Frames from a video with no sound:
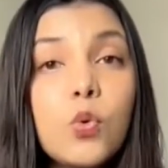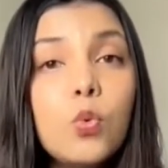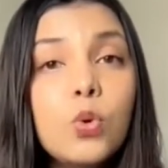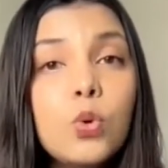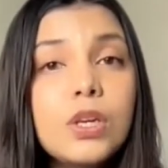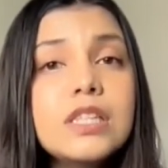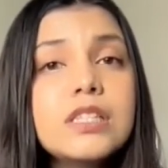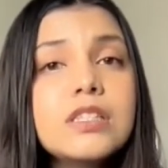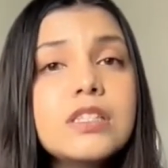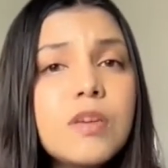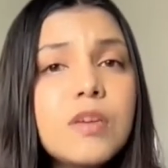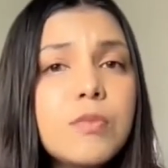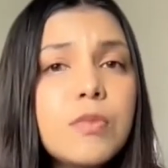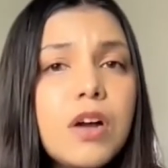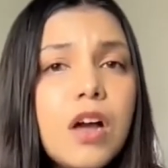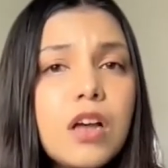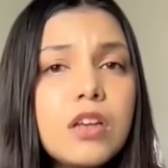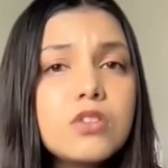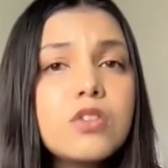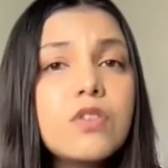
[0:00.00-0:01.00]
only some
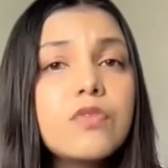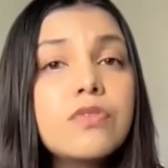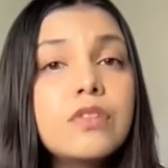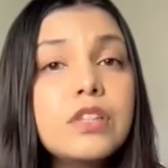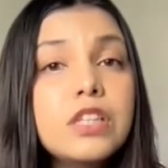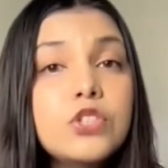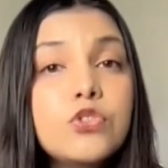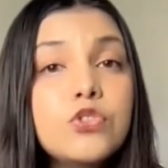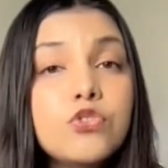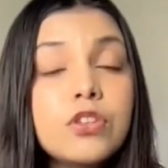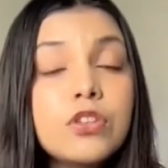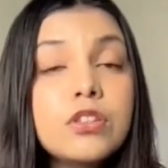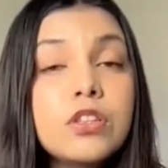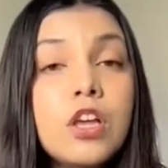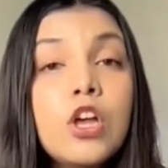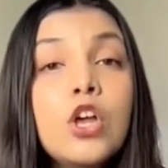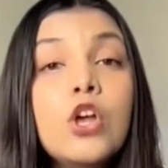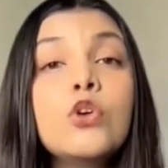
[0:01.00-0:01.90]
kinds of leeches